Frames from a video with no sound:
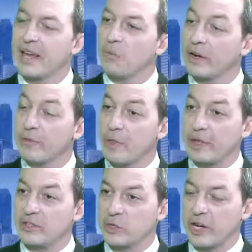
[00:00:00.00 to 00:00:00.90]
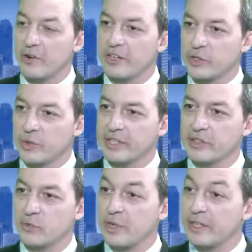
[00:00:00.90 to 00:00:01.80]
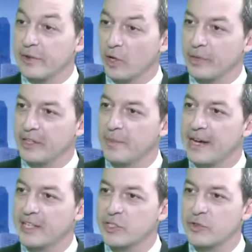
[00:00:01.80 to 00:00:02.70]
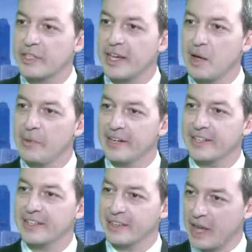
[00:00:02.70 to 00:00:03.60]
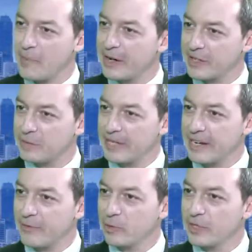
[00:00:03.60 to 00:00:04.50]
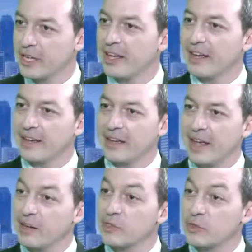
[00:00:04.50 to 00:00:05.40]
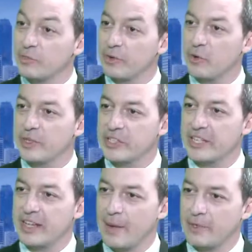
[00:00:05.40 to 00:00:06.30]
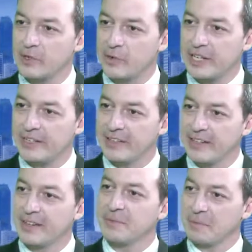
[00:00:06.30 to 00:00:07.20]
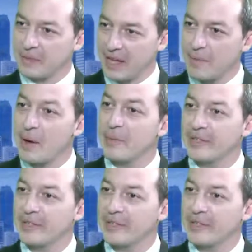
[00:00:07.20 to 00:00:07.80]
One of the things you're currently doing is redeveloping the Market Street car park. The car park's been levelled. Uh, how soon before we see CapitaGreen come up